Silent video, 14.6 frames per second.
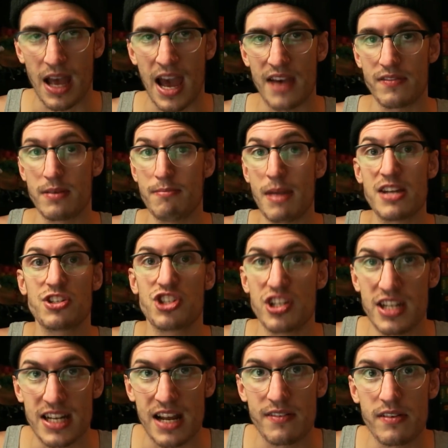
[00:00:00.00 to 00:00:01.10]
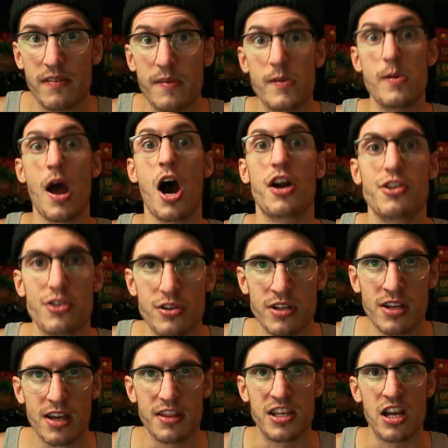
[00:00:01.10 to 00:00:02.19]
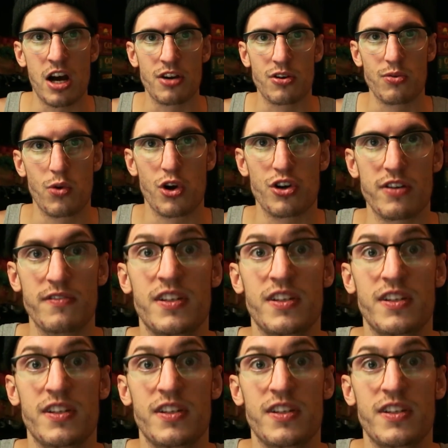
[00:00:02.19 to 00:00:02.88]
I haven't mentioned it, I haven't even uttered the utter word of